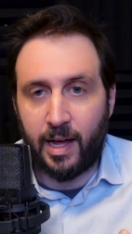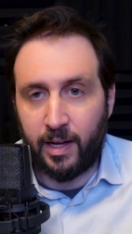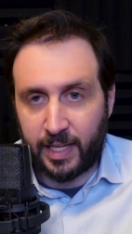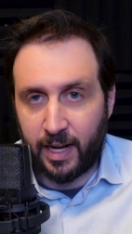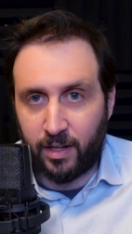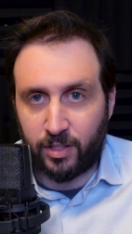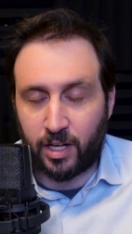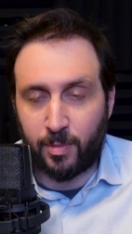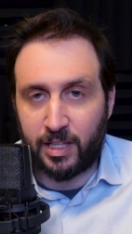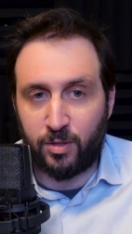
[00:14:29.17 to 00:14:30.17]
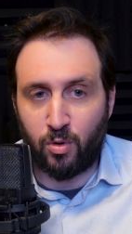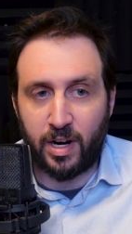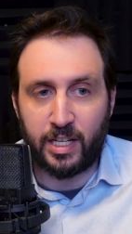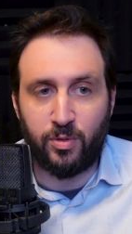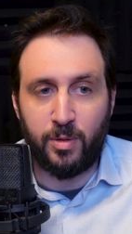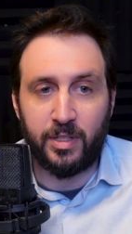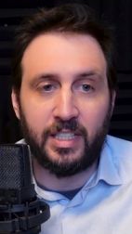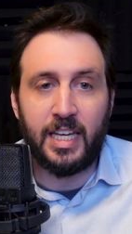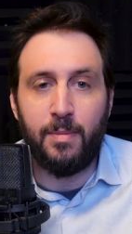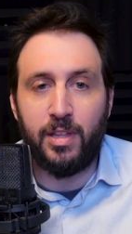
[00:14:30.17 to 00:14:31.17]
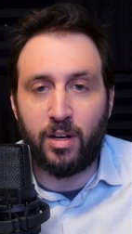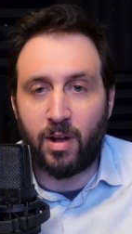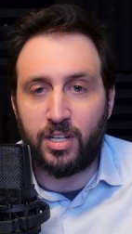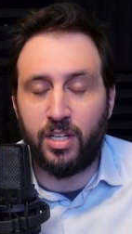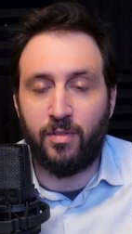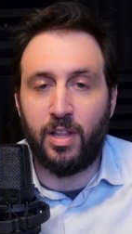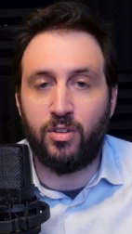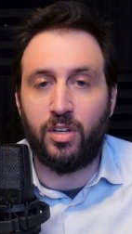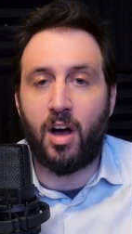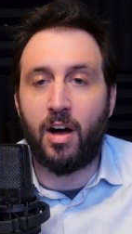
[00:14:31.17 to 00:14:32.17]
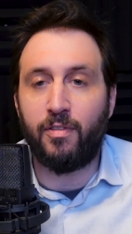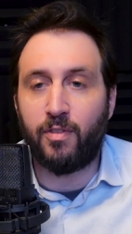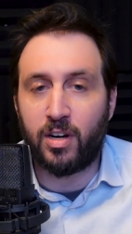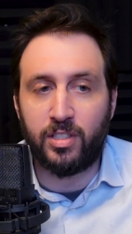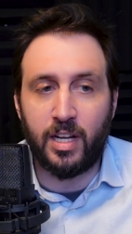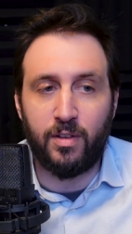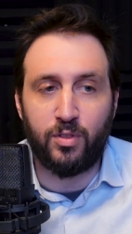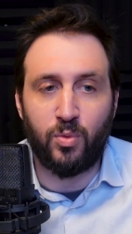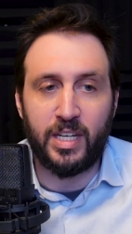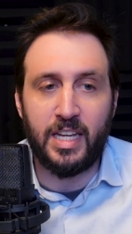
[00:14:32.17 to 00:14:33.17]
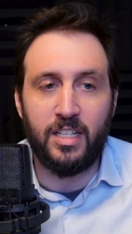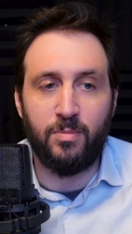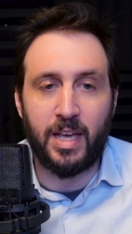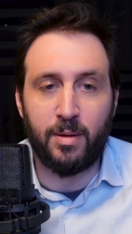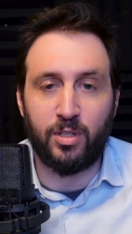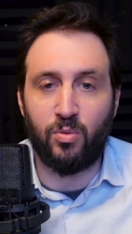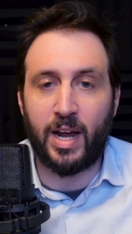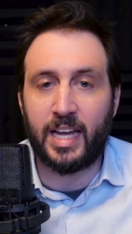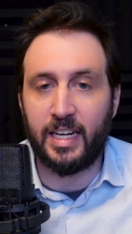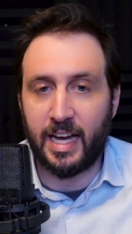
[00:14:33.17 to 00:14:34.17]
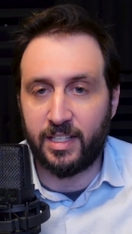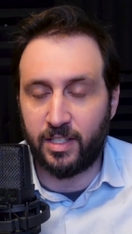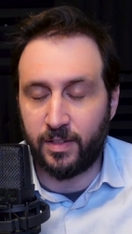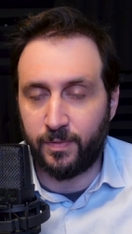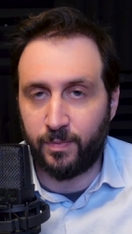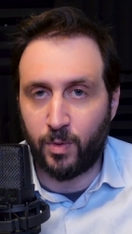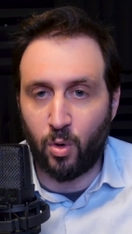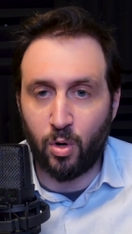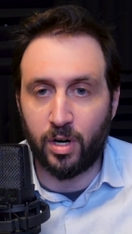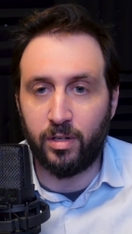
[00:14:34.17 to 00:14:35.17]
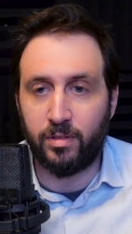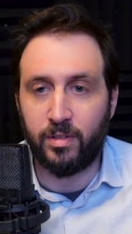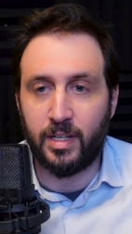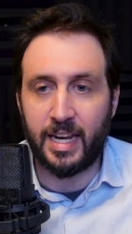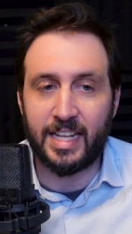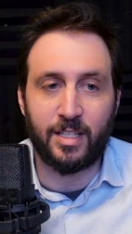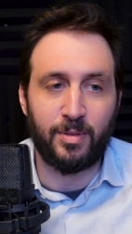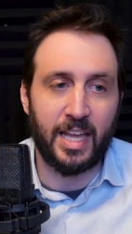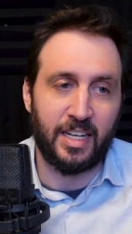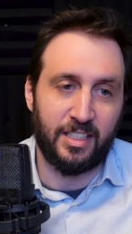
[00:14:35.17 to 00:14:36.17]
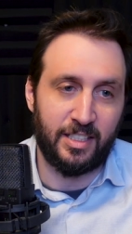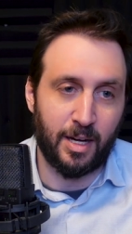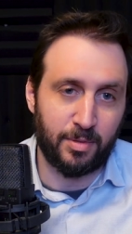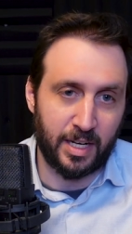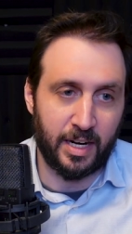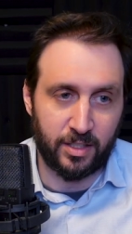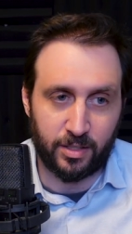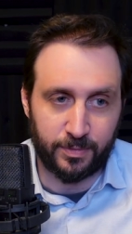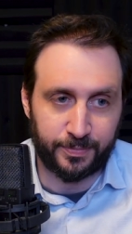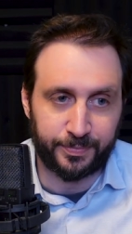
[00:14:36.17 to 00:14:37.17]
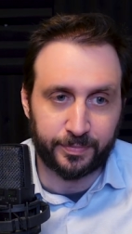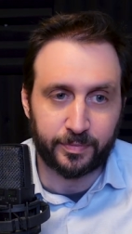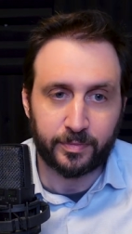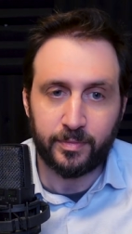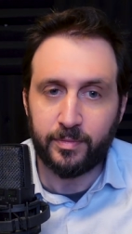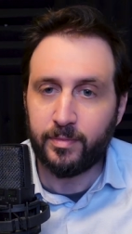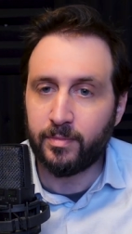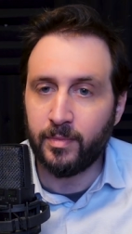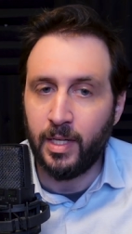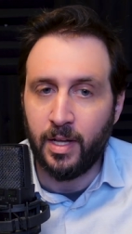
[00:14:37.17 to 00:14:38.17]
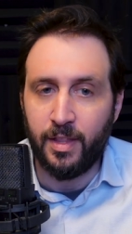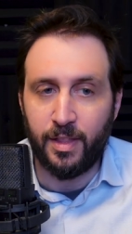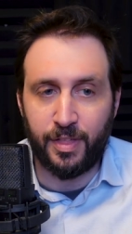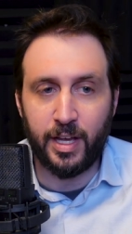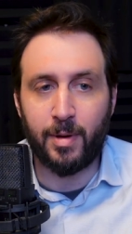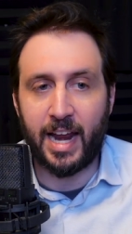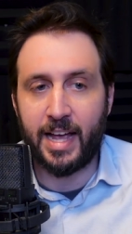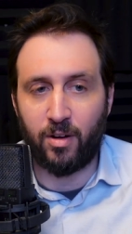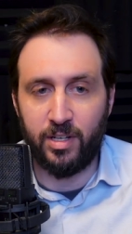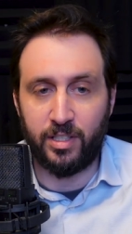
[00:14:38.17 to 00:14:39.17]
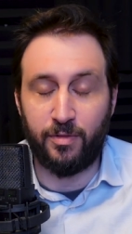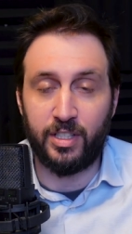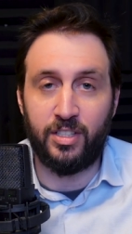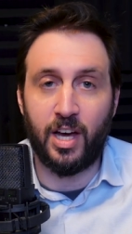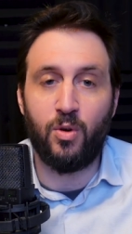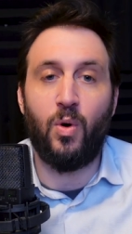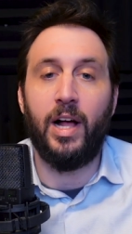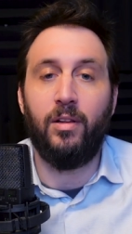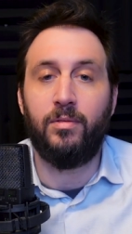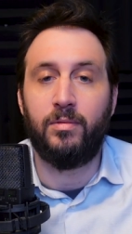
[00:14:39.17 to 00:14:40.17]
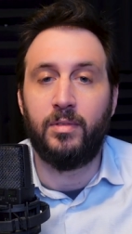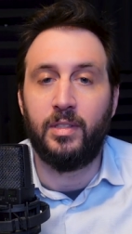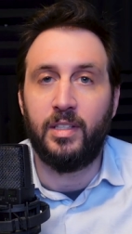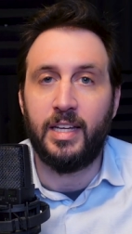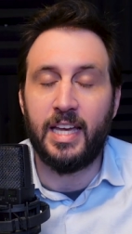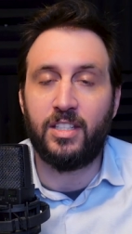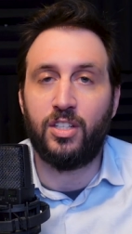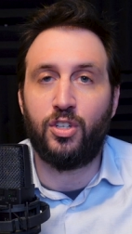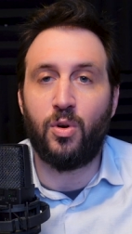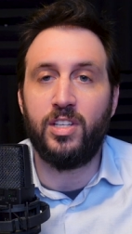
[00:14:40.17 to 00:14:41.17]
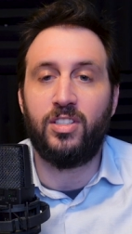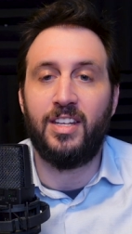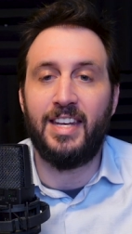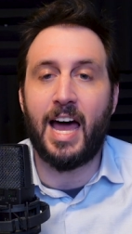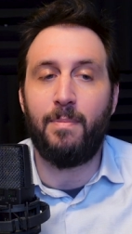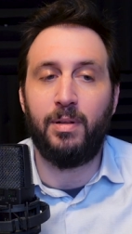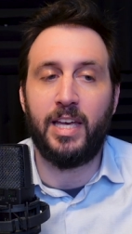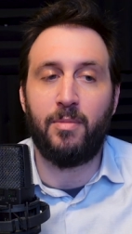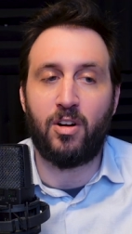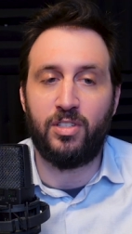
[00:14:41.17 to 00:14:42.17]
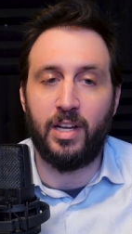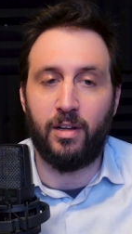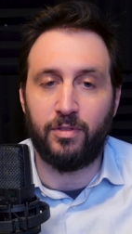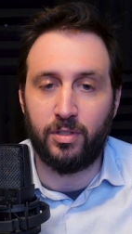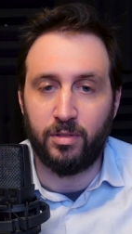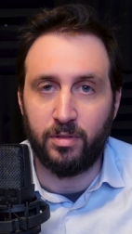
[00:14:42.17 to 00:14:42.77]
again i'll talk about this more next week but to keep the aggression of others off of ourselves we need to be able to recognize it or it ends up getting dumped on us the thing about anger is, if it's done well, it's a choice to not blame ourselves.